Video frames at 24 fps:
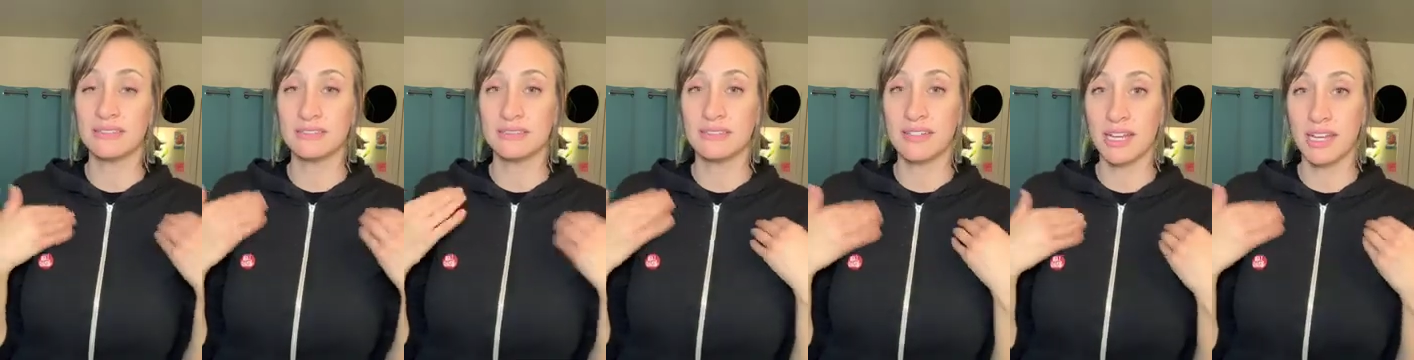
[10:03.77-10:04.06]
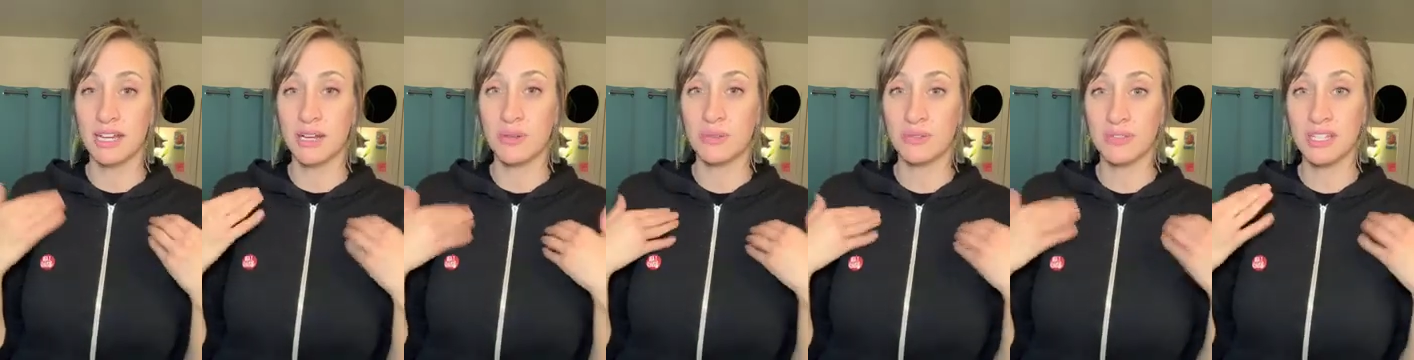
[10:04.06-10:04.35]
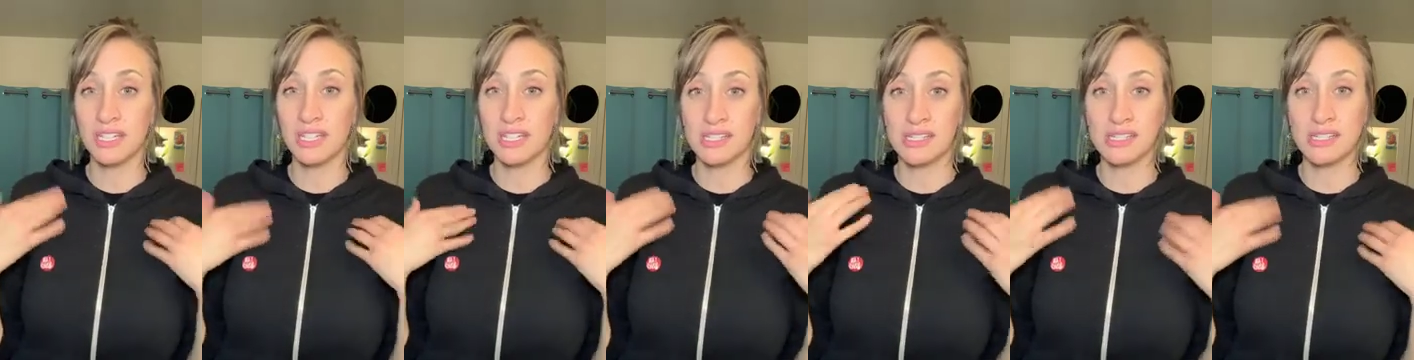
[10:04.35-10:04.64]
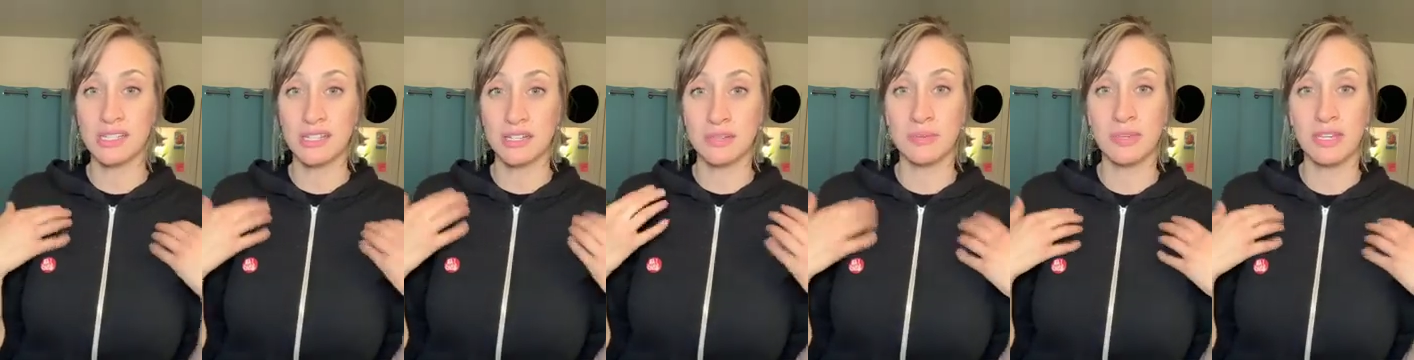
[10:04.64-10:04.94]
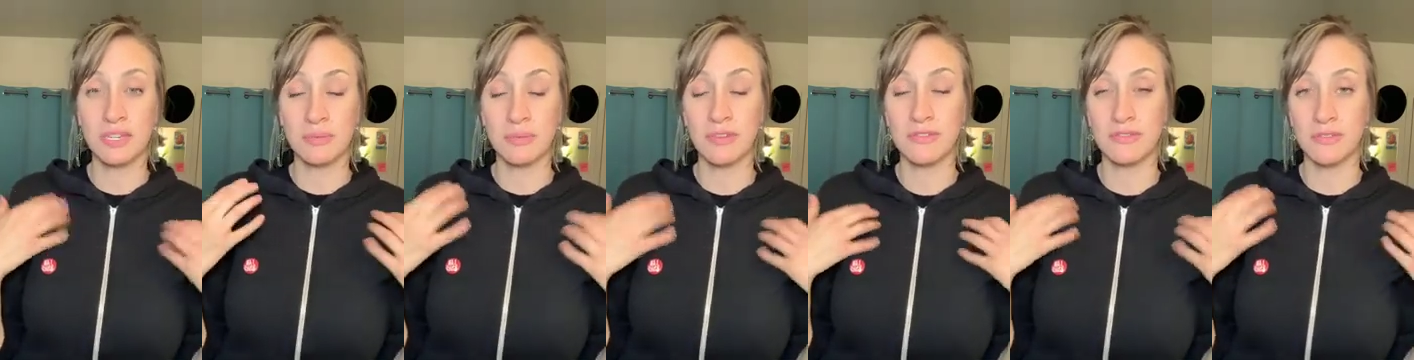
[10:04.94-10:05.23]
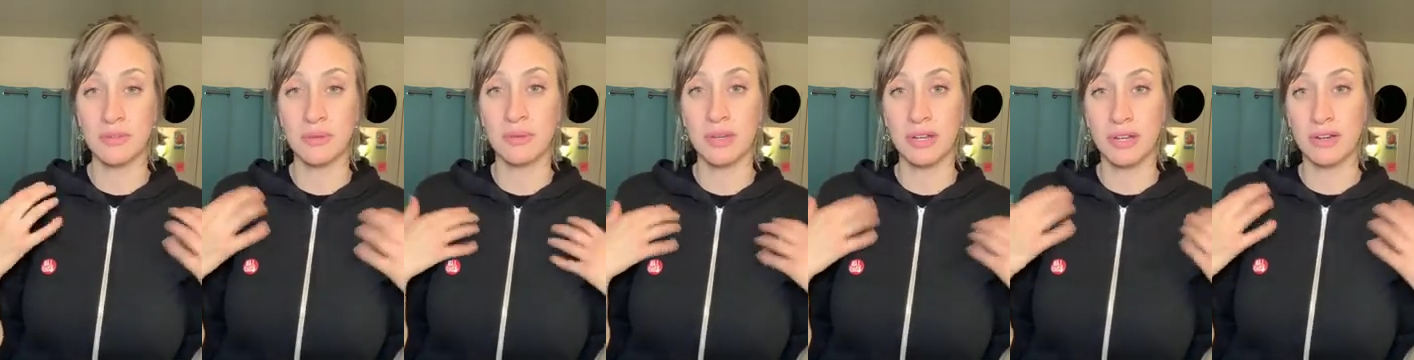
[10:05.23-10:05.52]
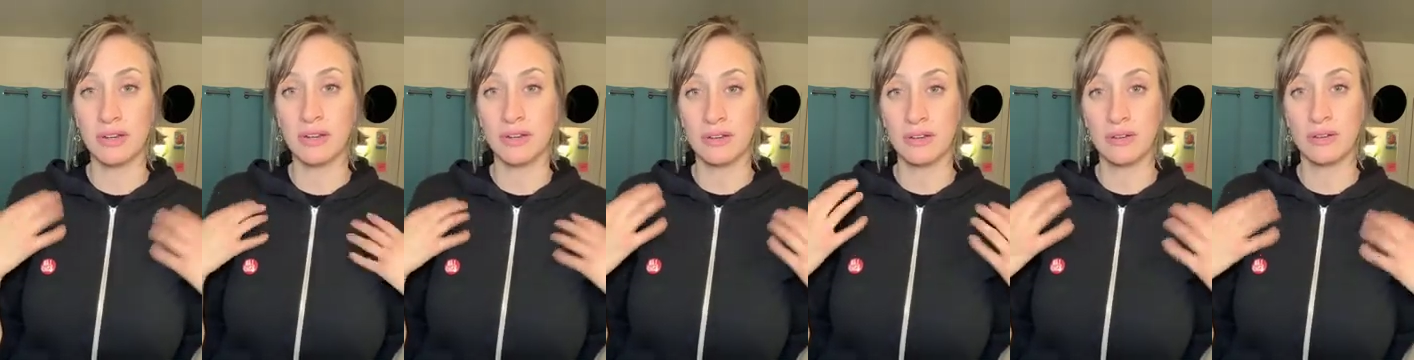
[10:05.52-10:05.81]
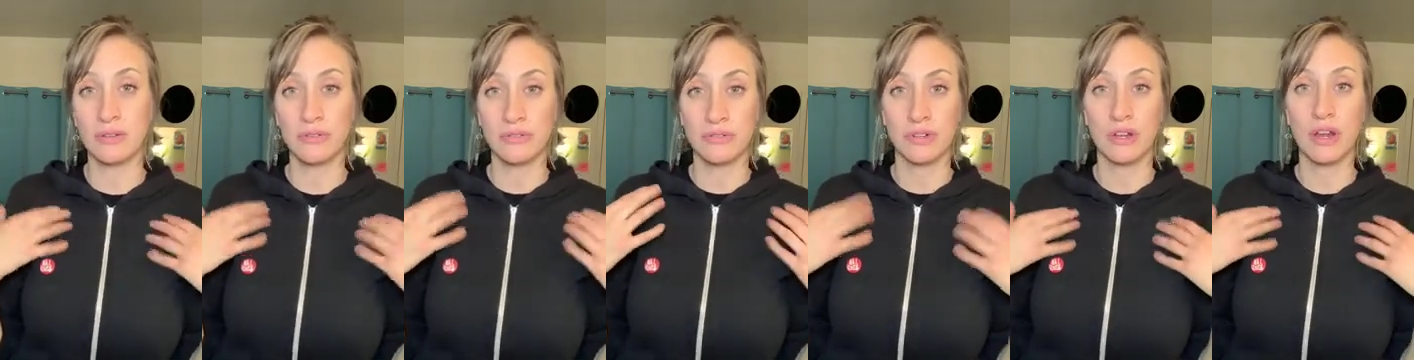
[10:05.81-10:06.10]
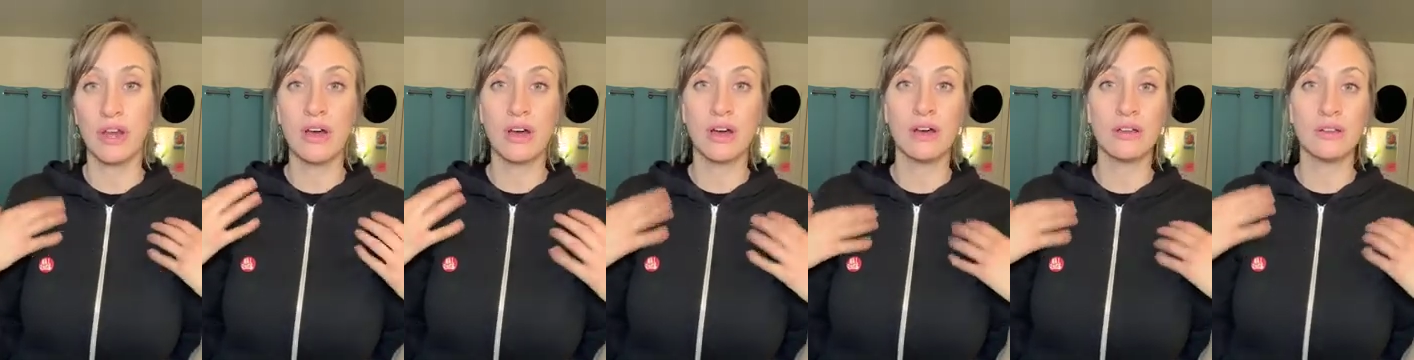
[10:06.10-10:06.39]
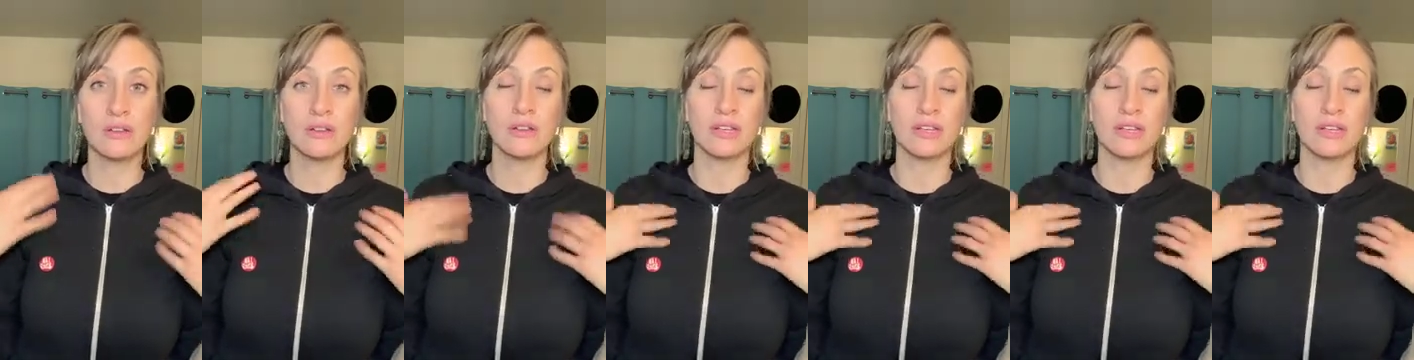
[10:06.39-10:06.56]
I don't think it's going to make me feel better overall.